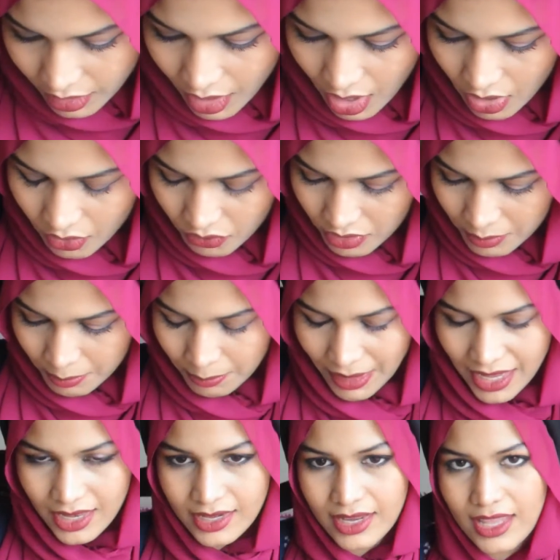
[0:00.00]
the
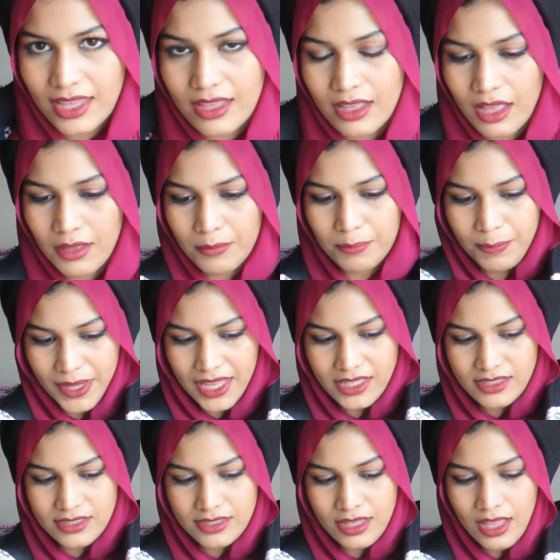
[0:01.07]
remaining
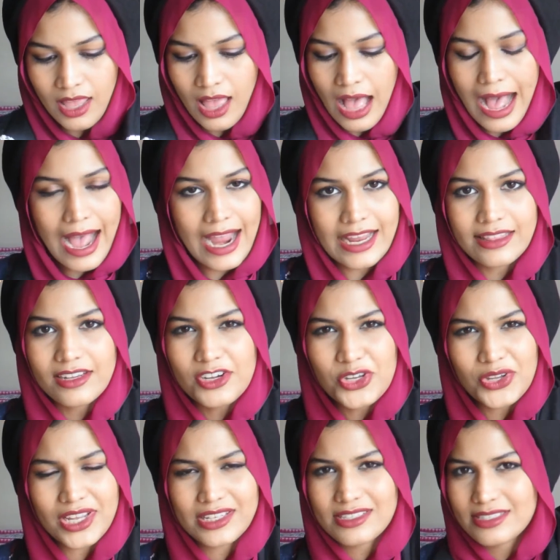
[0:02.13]
bits, either
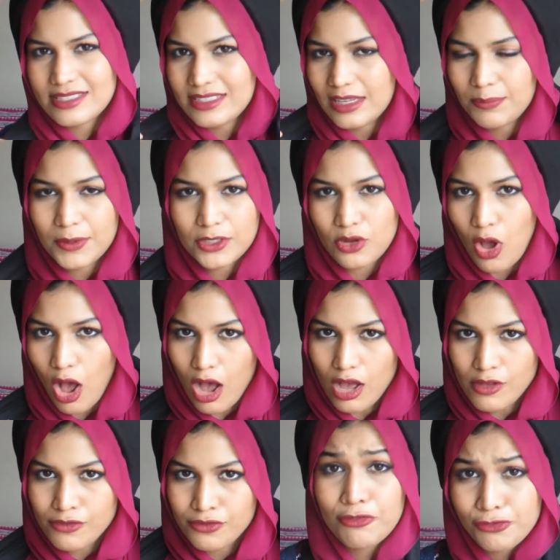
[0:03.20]
you can snip it off.